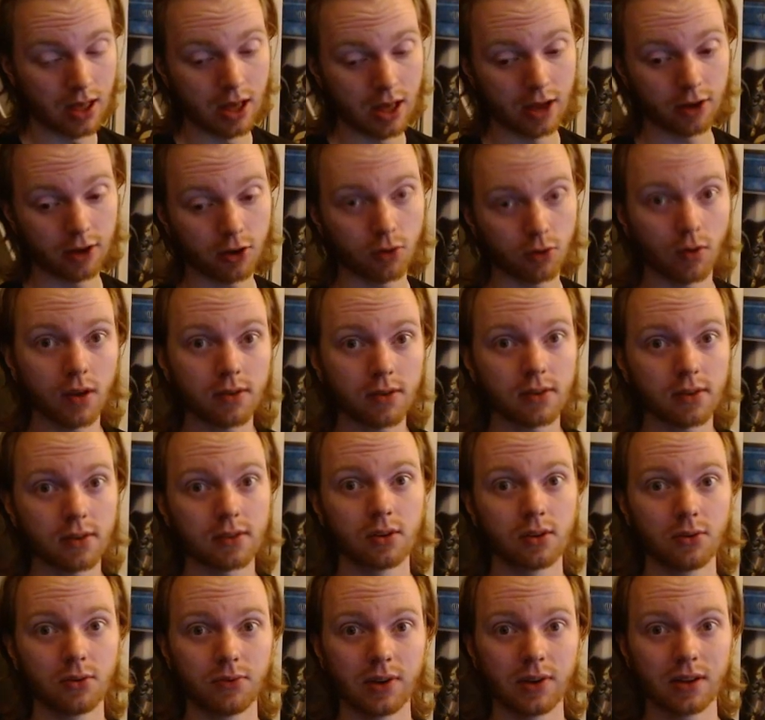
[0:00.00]
Karas is an
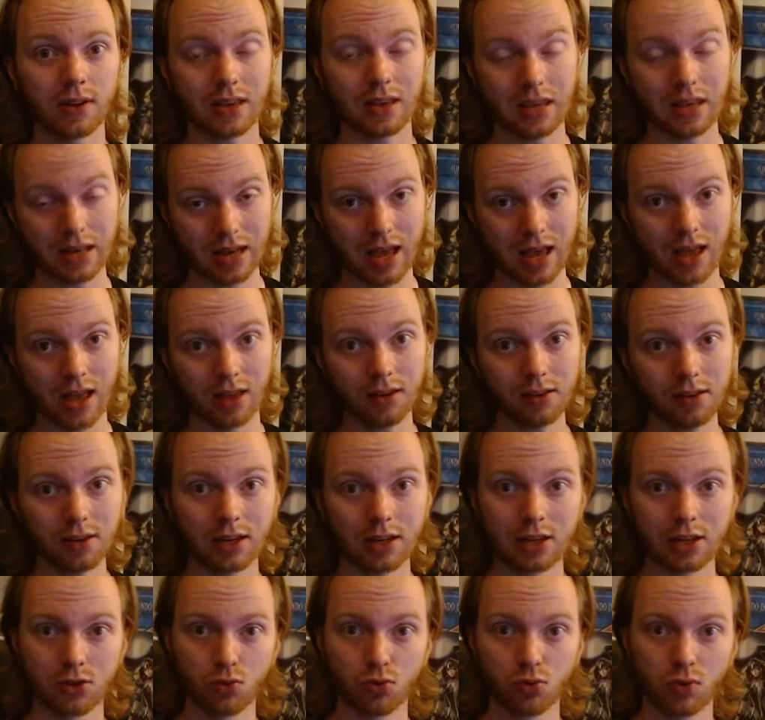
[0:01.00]
effect in hand
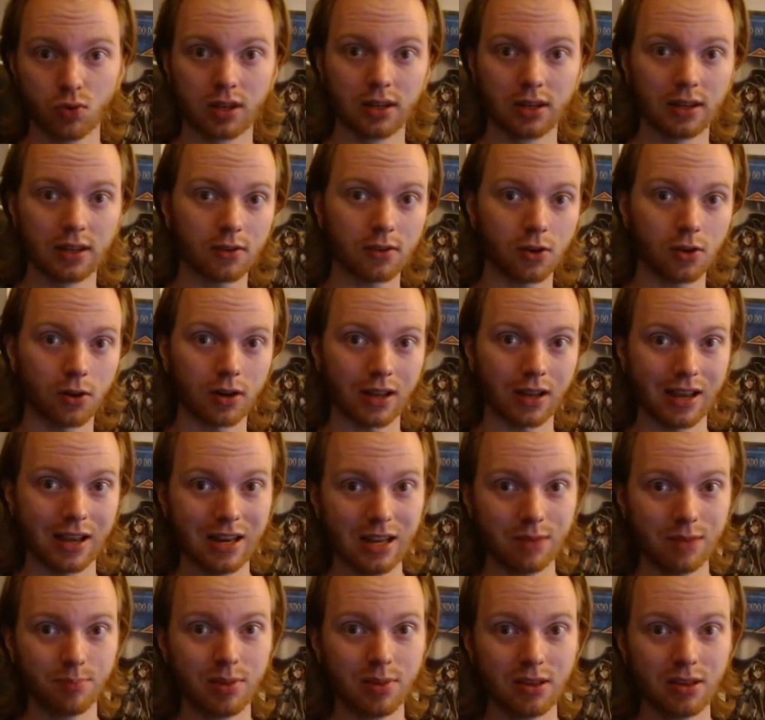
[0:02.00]
that you can discard any
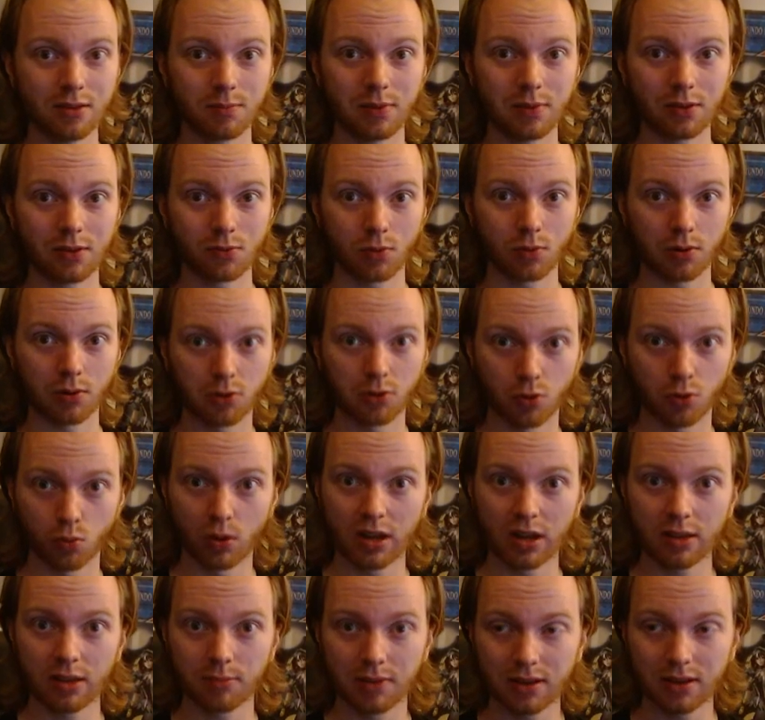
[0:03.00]
Beast Warrior, or
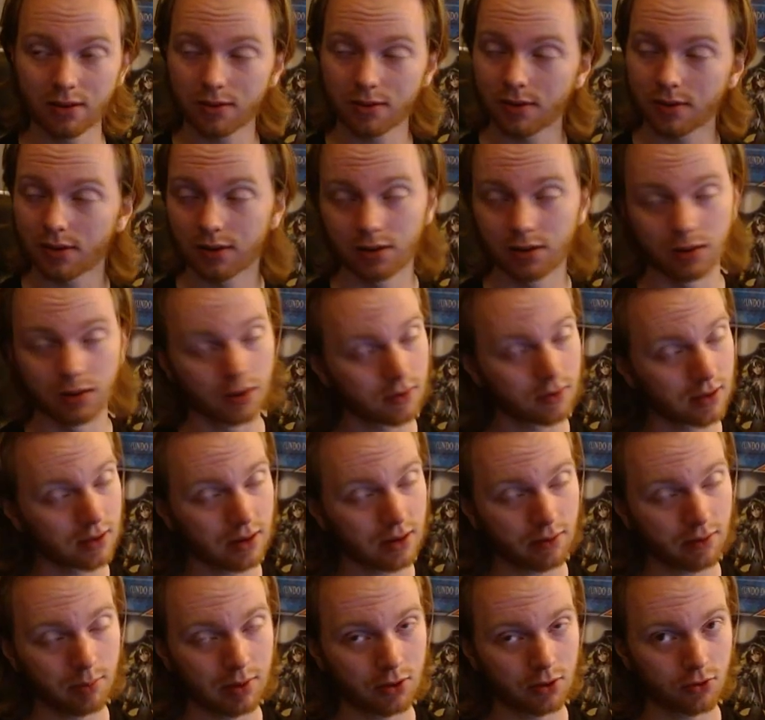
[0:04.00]
Winged Beast. Doesn't have
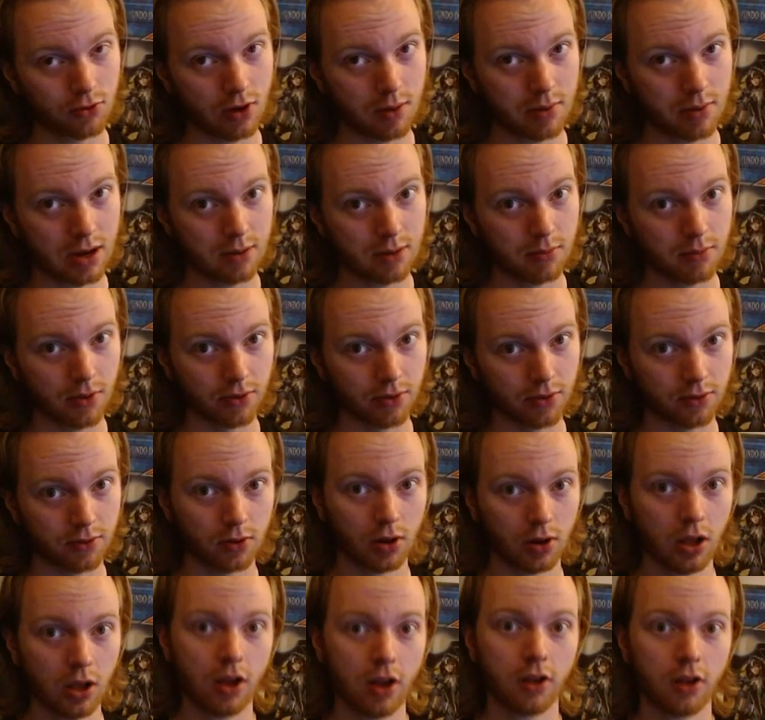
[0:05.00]
to be a Tri-Brigade monster
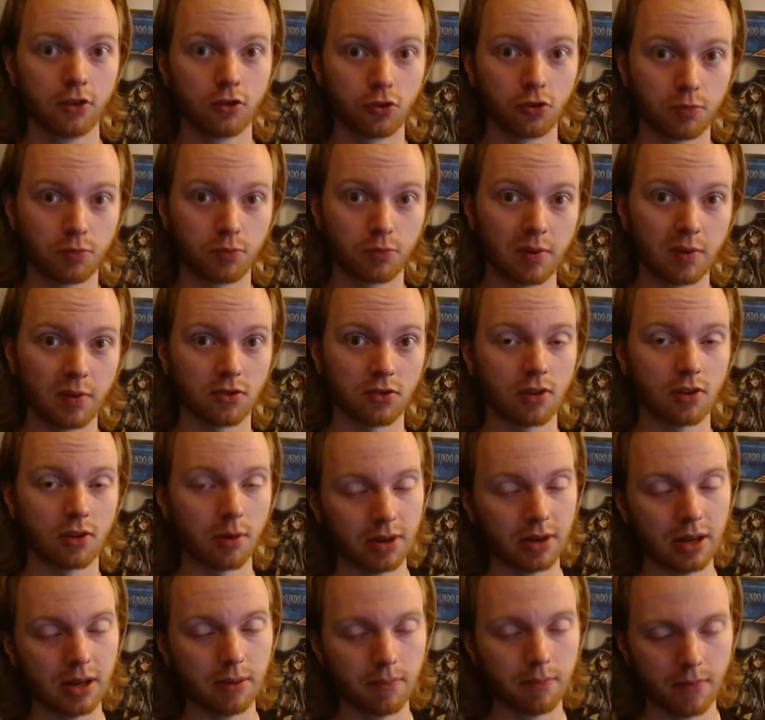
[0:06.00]
to special summon
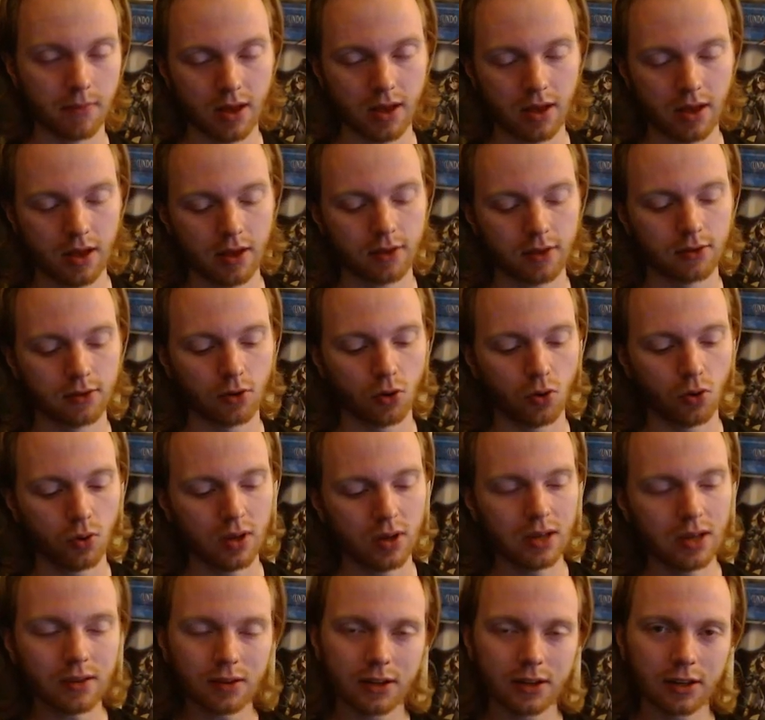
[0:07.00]
him. So
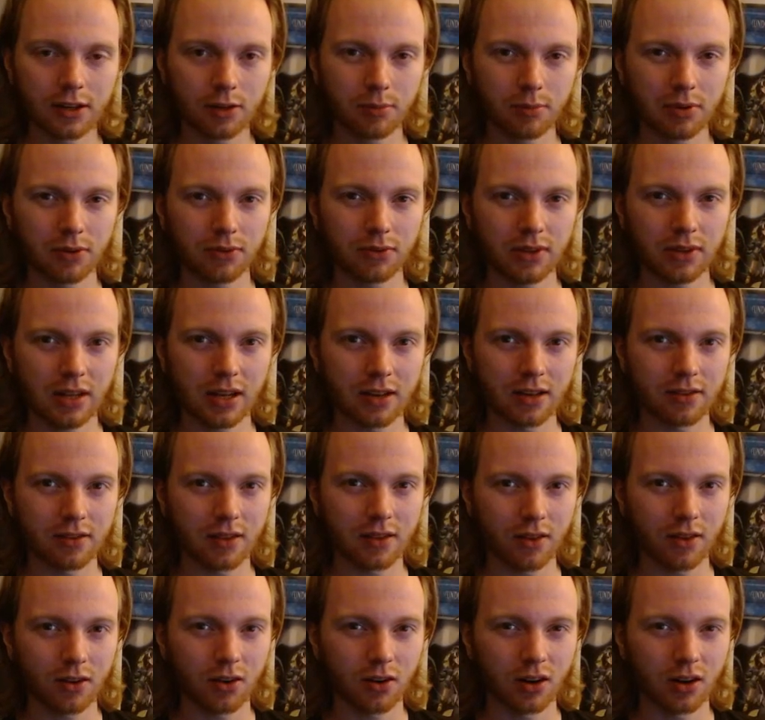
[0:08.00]
he's a little bit of the
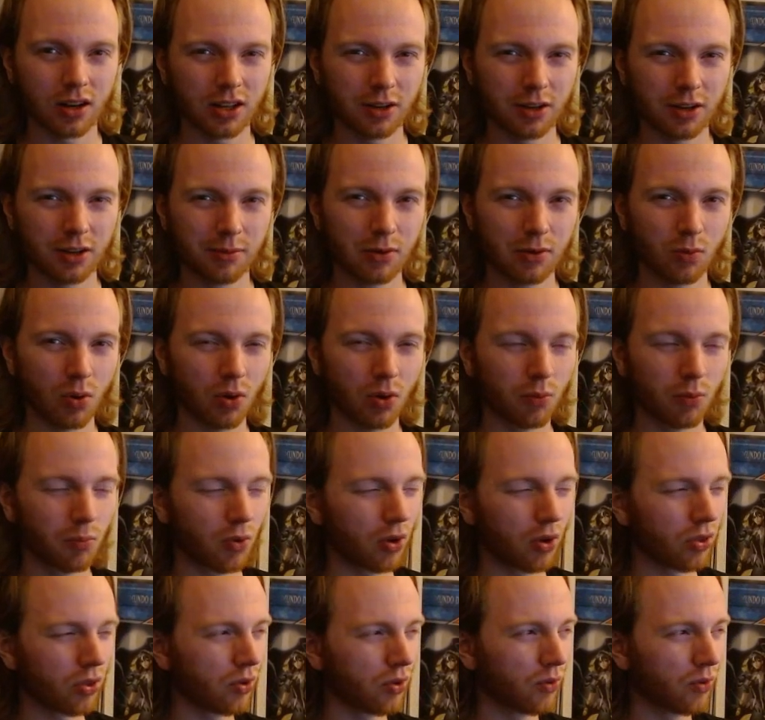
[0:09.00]
extender, a little bit
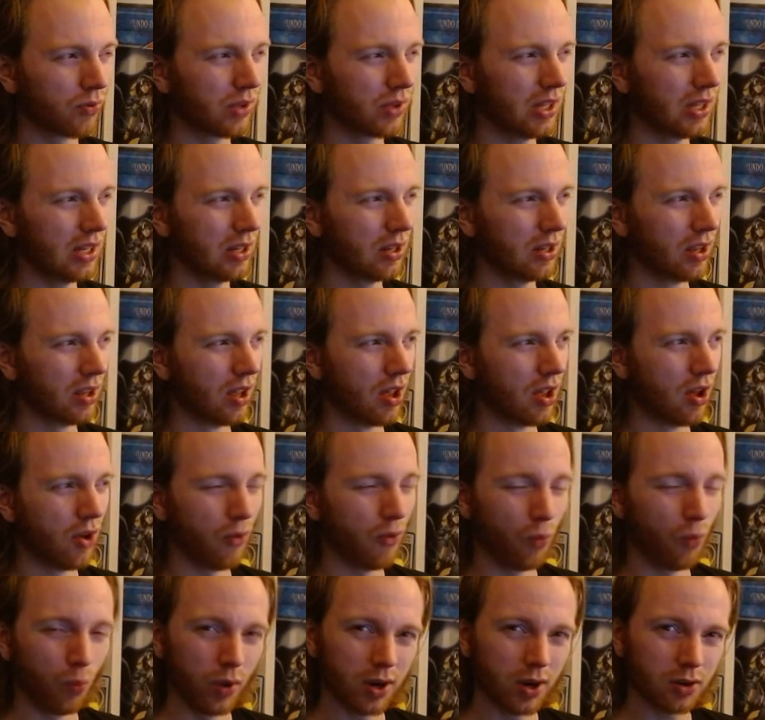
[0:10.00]
one of the
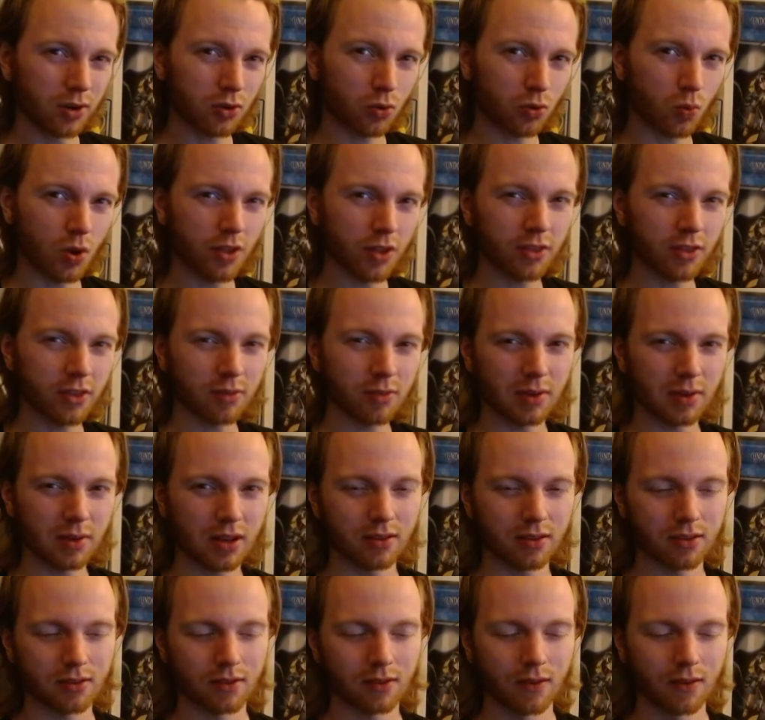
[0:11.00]
weirder ones,
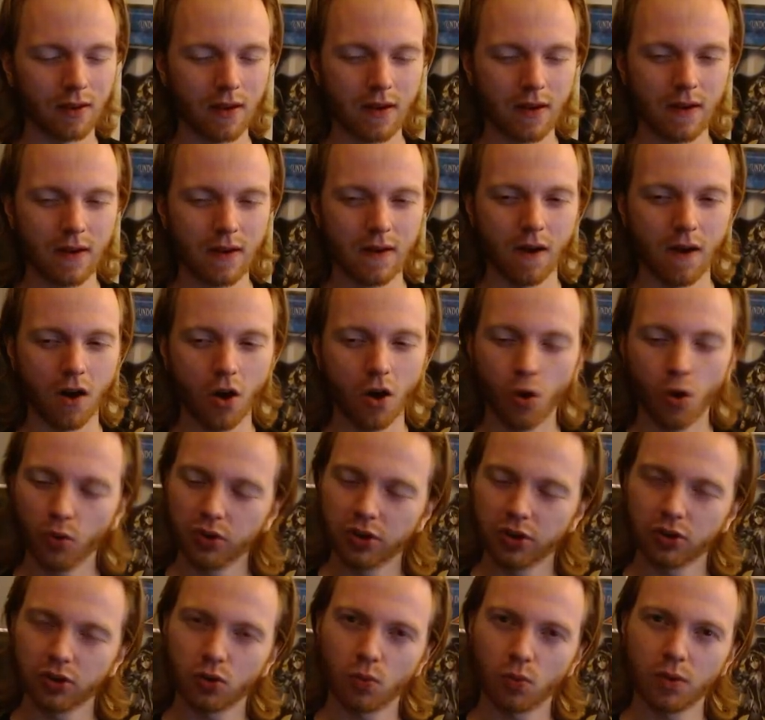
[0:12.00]
because all the
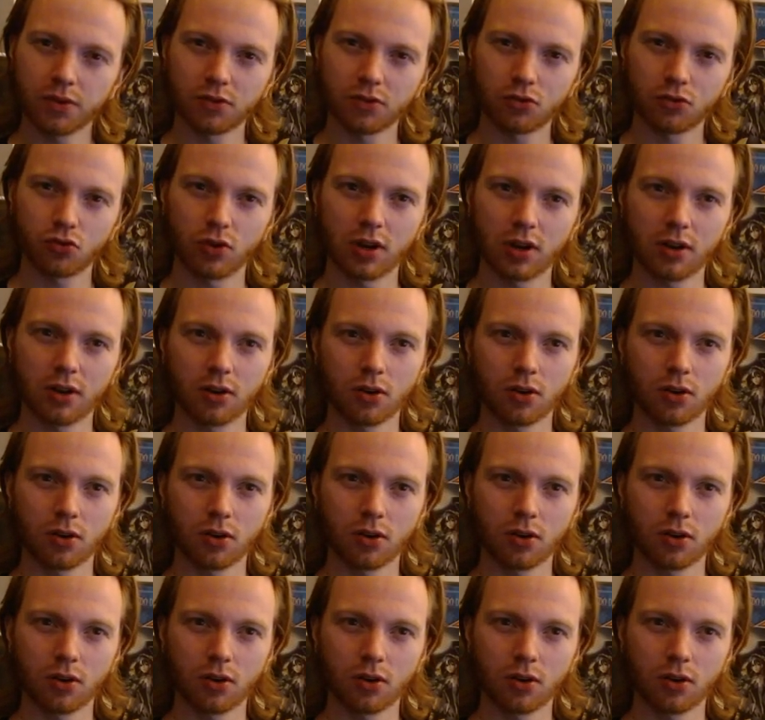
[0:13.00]
other ones trigger